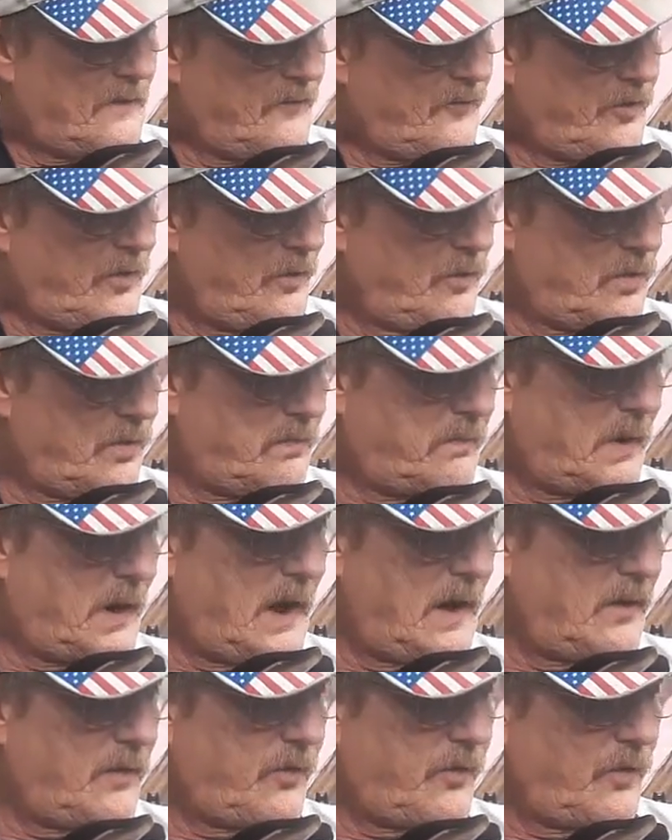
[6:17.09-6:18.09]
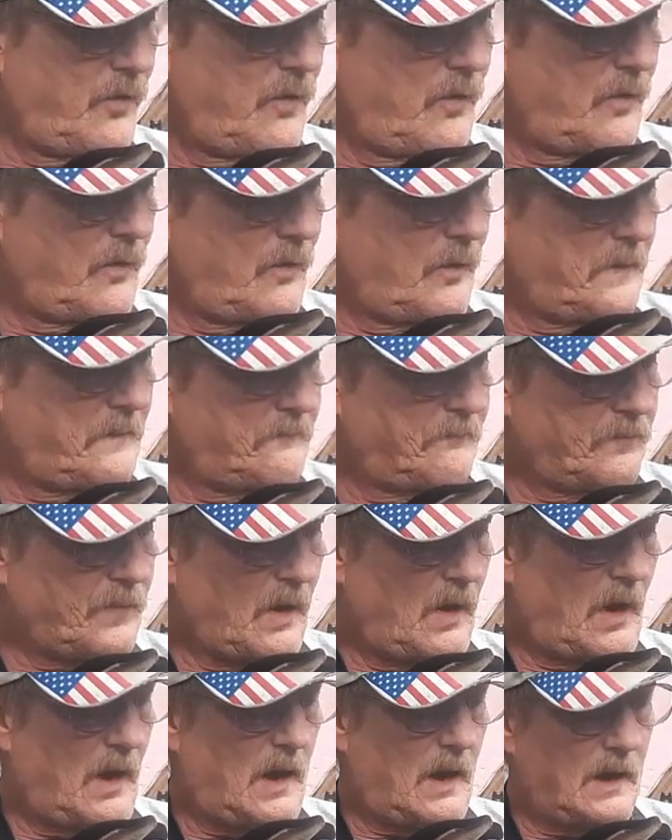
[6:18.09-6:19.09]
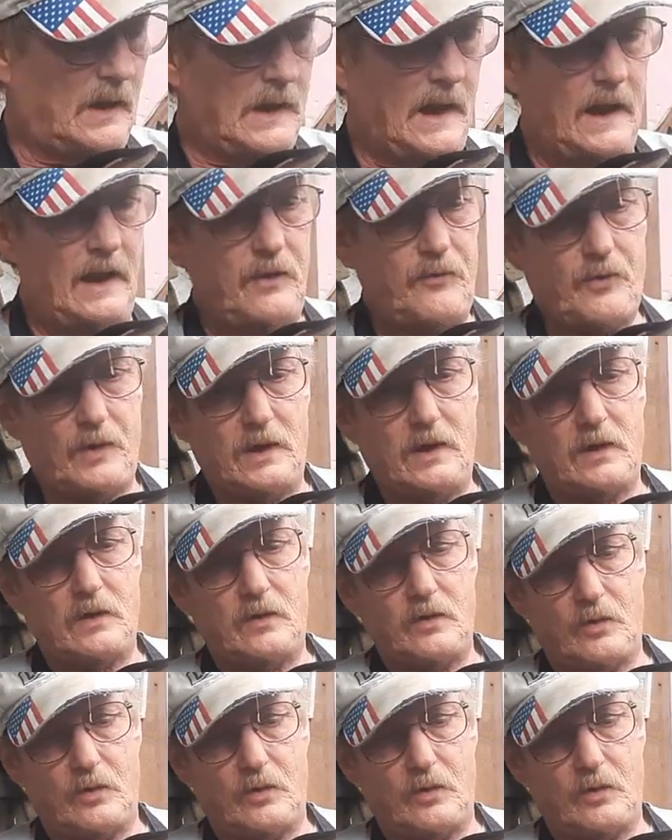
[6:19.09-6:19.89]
She was bred to Adrian,